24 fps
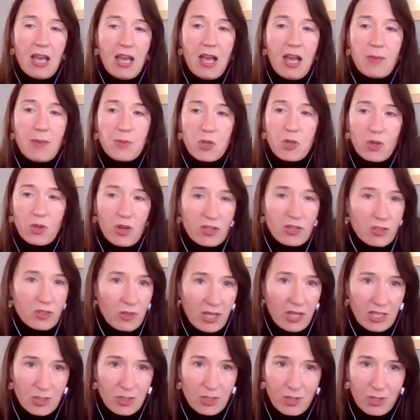You can also
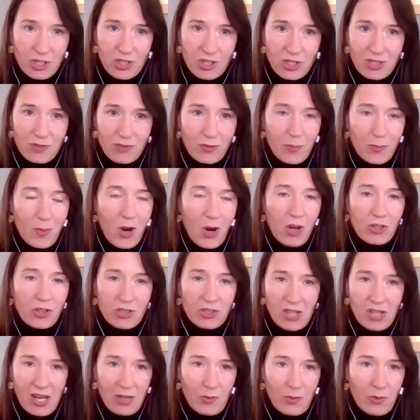get to it just from
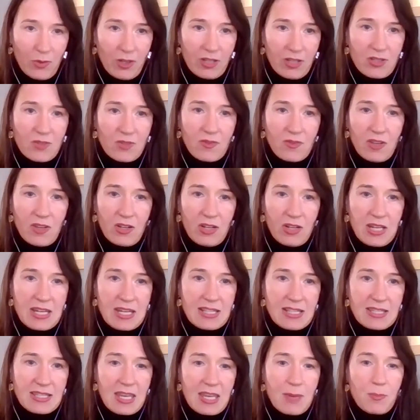heart.org, so very
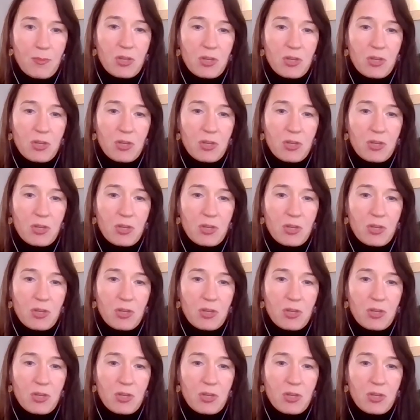easy.